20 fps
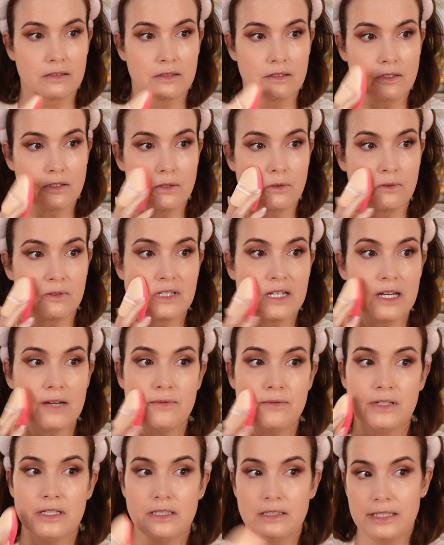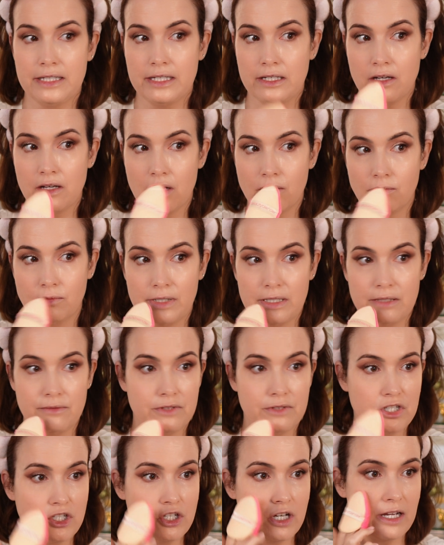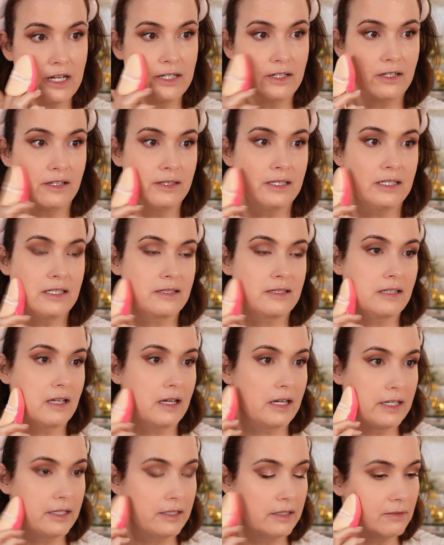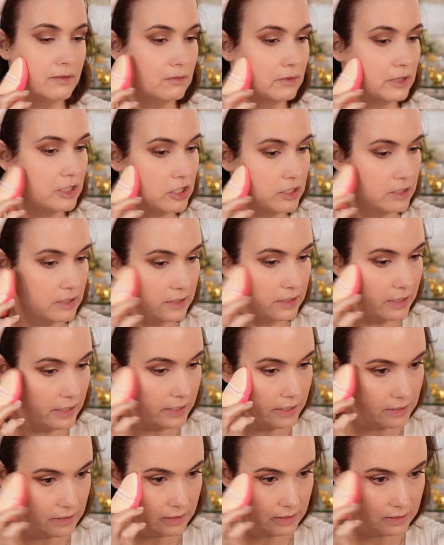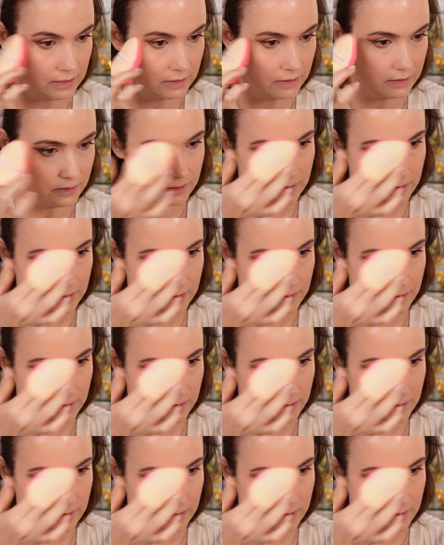So definitely got rid of the shine on this side, which is nice.